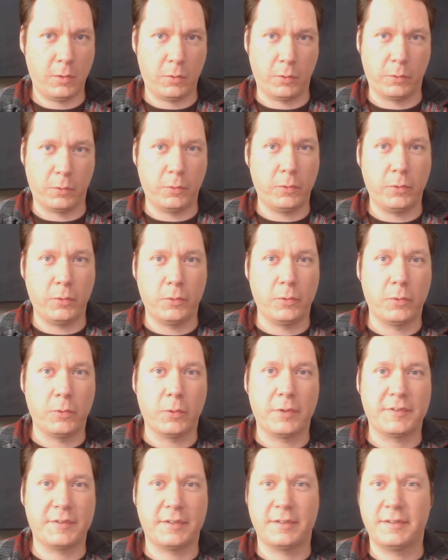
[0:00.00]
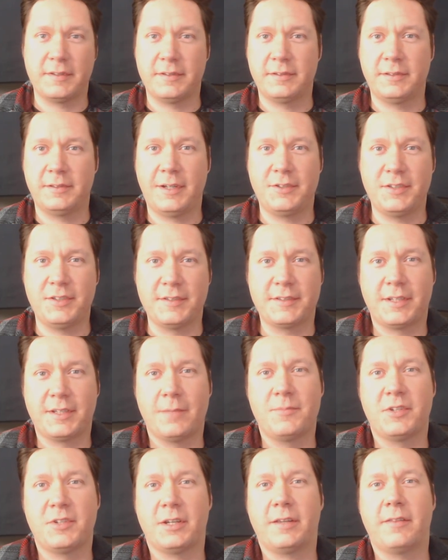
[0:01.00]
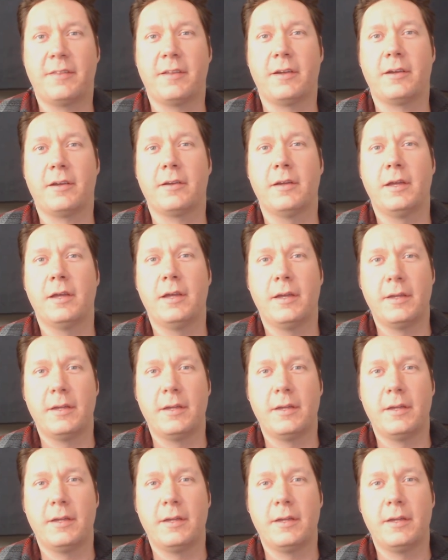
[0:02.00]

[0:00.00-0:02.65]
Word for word: Ooh, it's a touchy subject there.